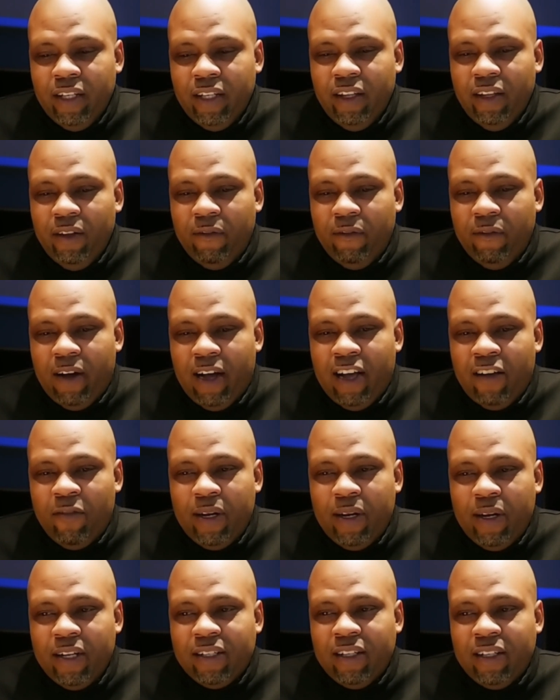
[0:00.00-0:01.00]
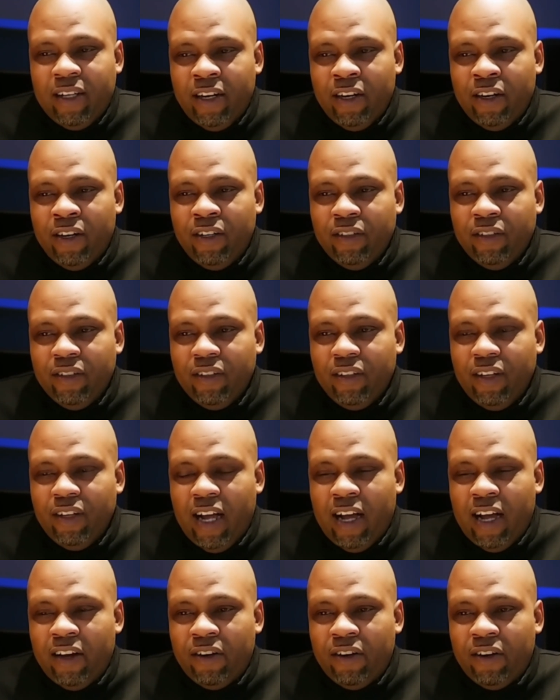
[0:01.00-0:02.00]
5 minutes later, I
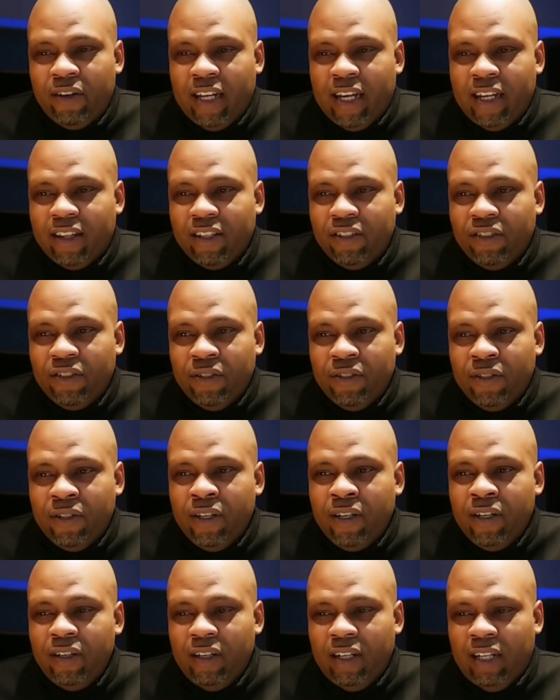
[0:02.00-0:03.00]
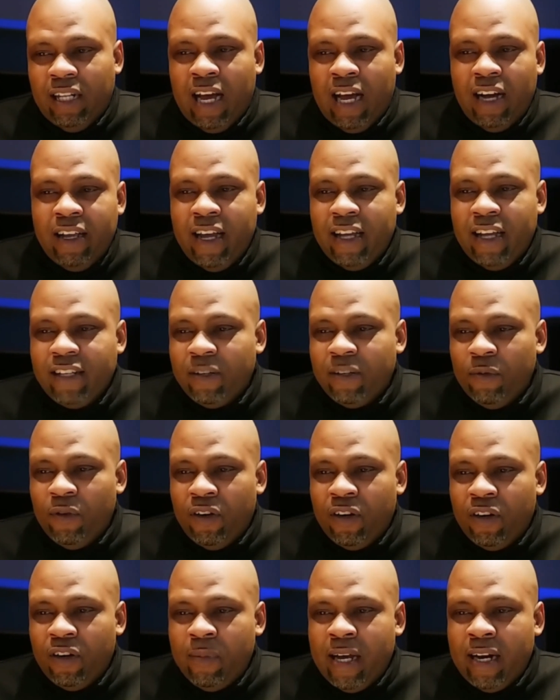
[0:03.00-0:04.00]
heard like the door lock. It has some
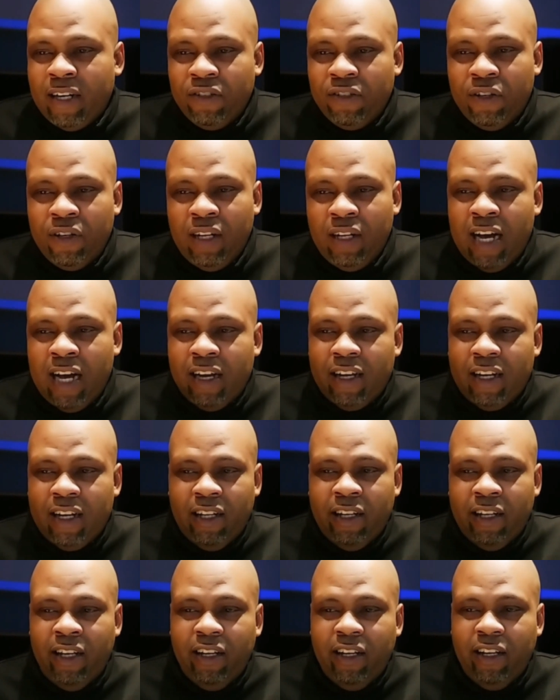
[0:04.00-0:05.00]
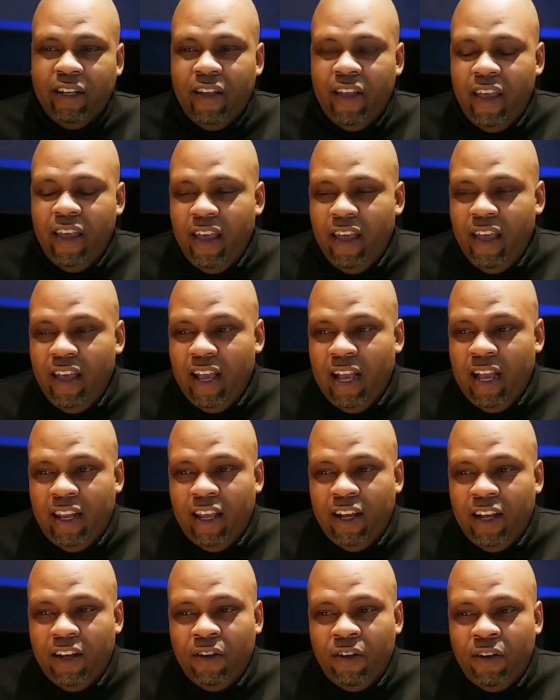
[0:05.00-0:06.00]
automatic door lock clink. and they
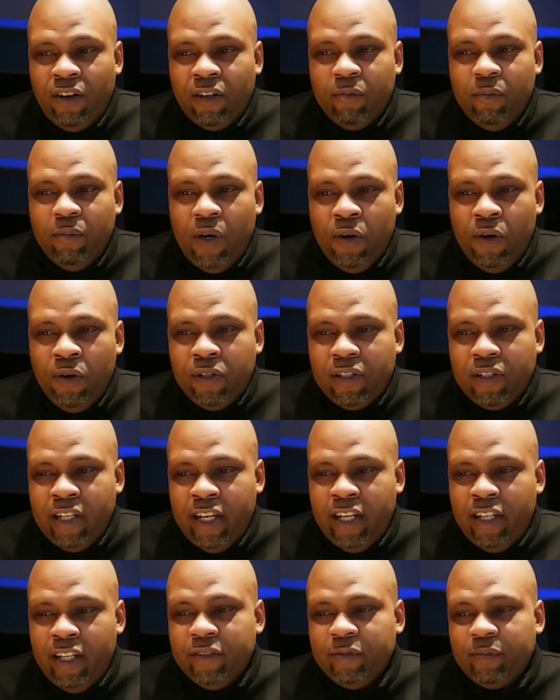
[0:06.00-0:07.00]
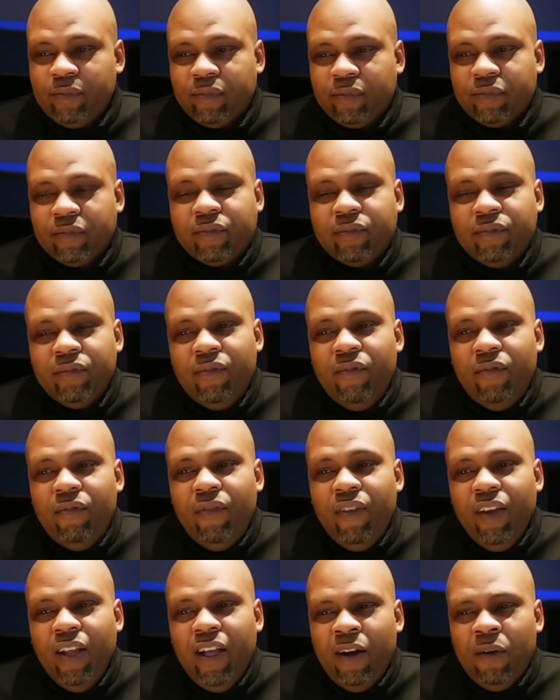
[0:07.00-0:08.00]
called Mosley.
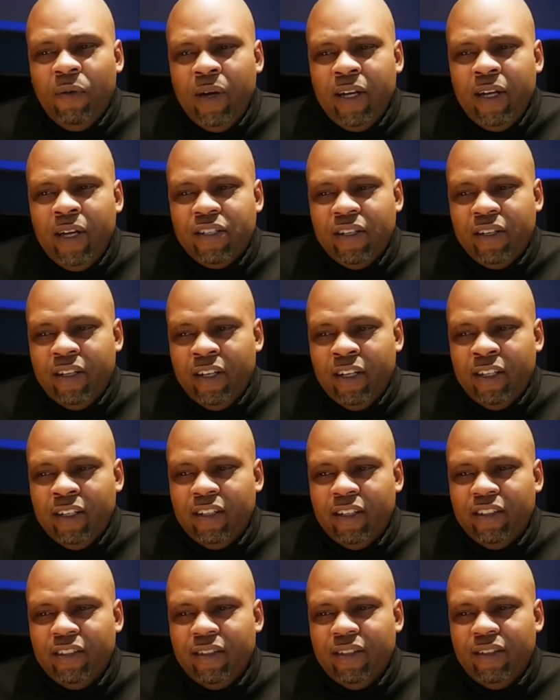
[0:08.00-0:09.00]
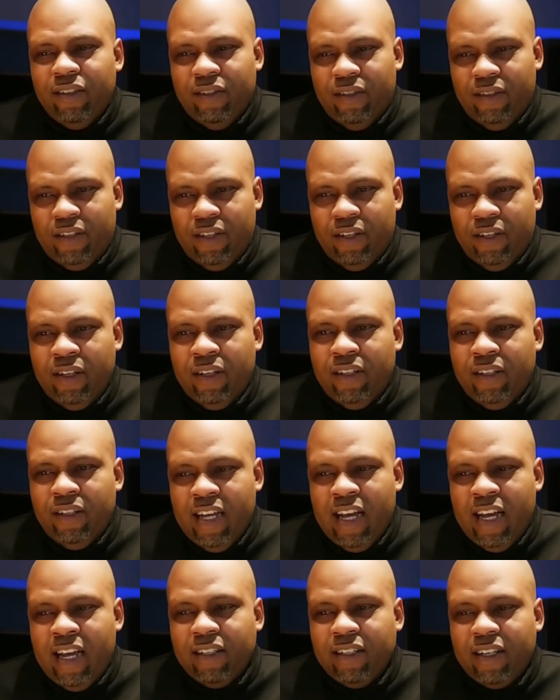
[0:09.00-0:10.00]
And I went to the
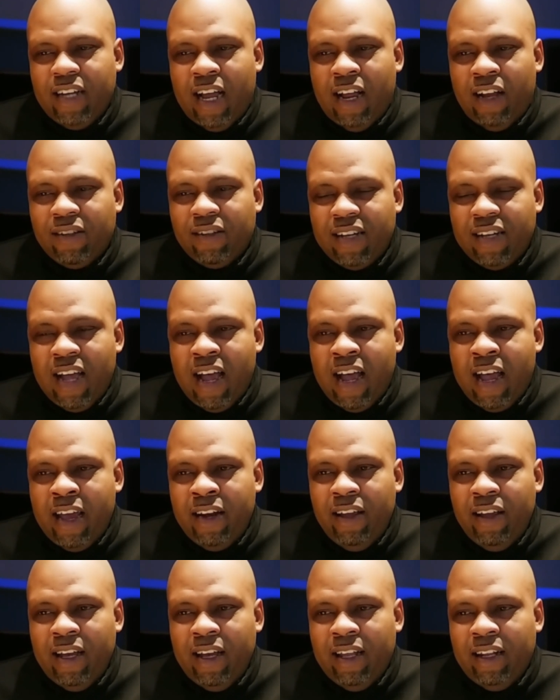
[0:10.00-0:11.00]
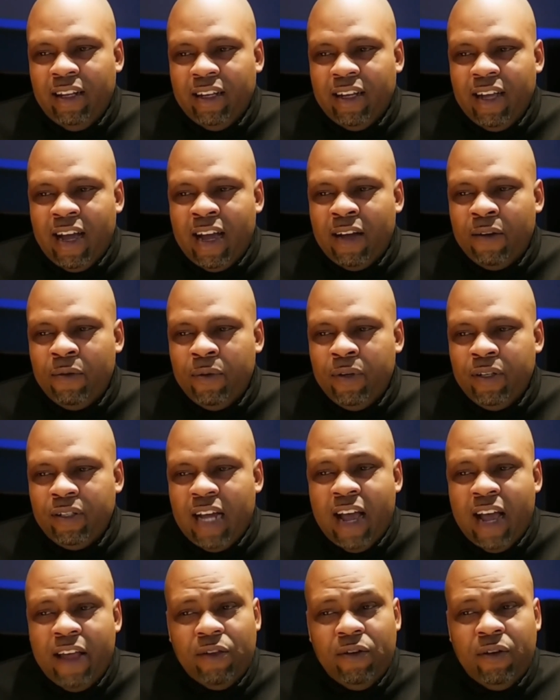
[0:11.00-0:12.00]
desk outside, and the guy
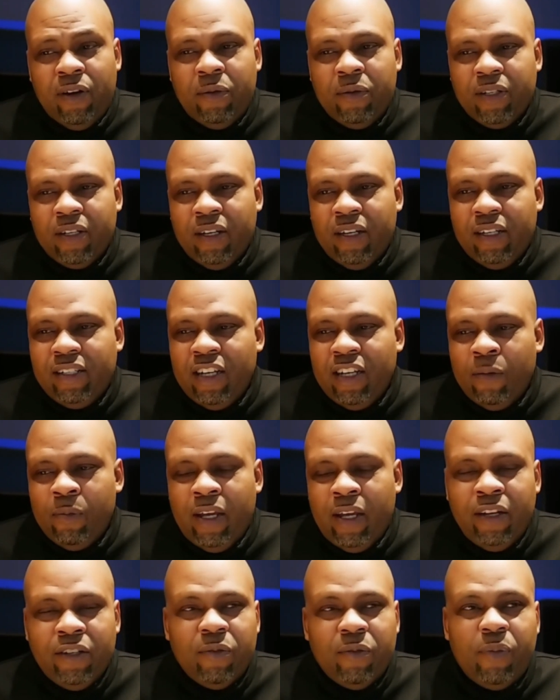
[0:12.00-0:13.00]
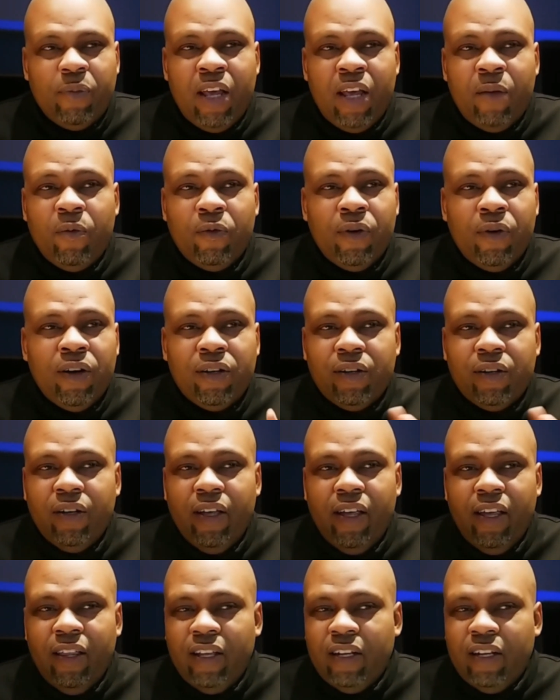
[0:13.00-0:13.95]
I thought he was going to tell me, here's some paperwork that